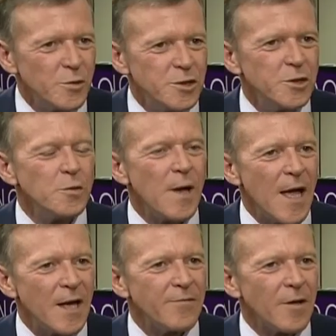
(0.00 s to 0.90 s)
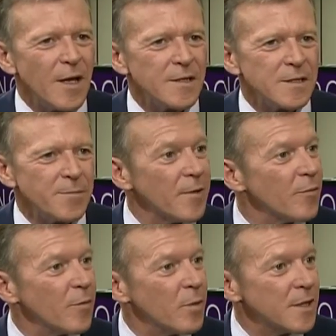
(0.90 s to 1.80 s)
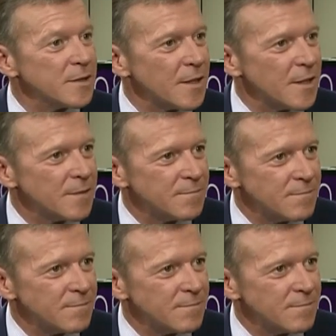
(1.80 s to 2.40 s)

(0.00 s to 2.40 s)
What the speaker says: Would you advocate something replacing it?